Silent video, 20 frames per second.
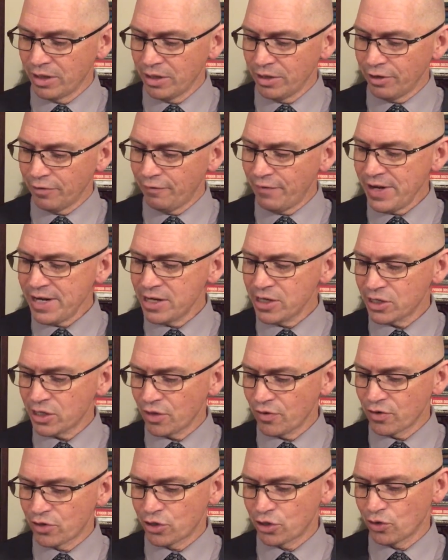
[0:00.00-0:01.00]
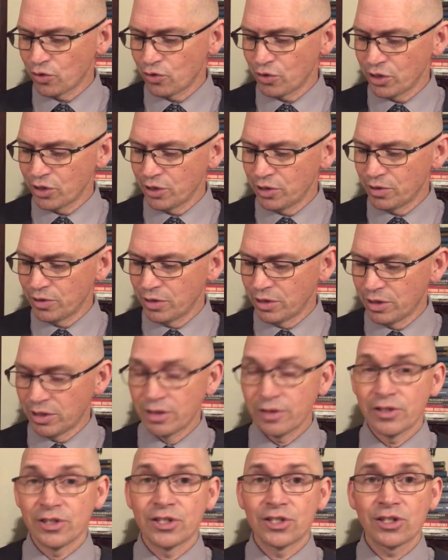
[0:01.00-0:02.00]
The Phoenix on the Sword,
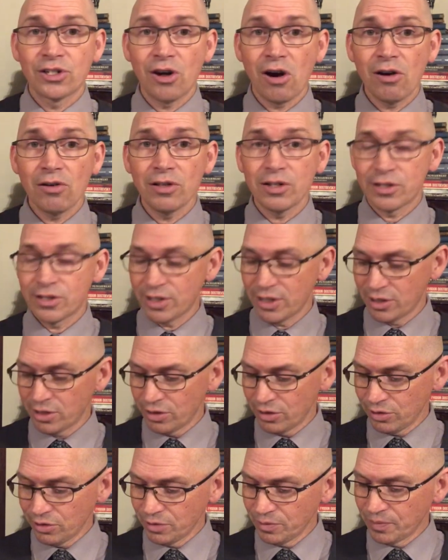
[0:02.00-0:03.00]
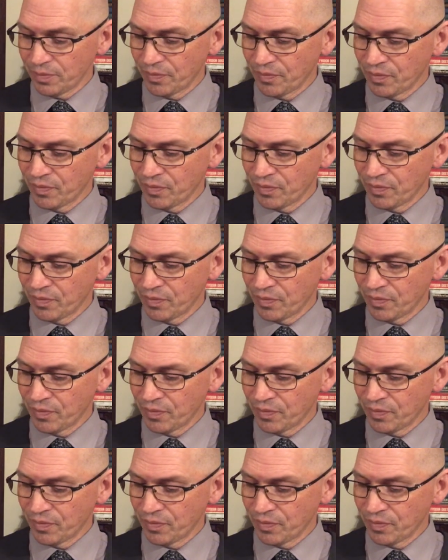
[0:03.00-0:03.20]
The Scarlet Citadel,